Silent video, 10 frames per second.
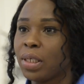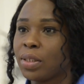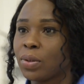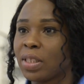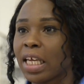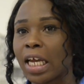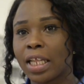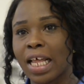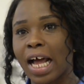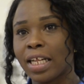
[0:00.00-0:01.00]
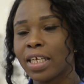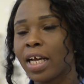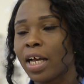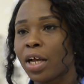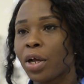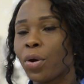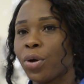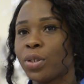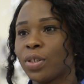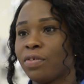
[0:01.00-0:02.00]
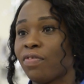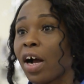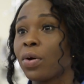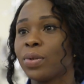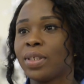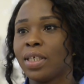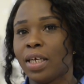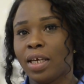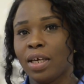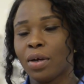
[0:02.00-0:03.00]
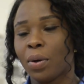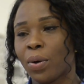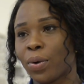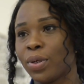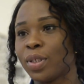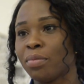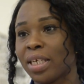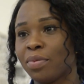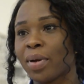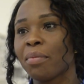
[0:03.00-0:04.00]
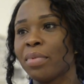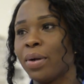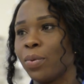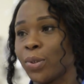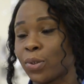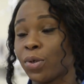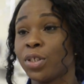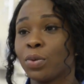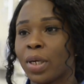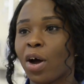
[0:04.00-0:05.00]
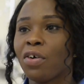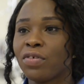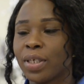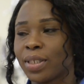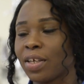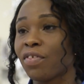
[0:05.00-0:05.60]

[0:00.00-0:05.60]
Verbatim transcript: me to think that going to the faculty or going to my department was going to an office.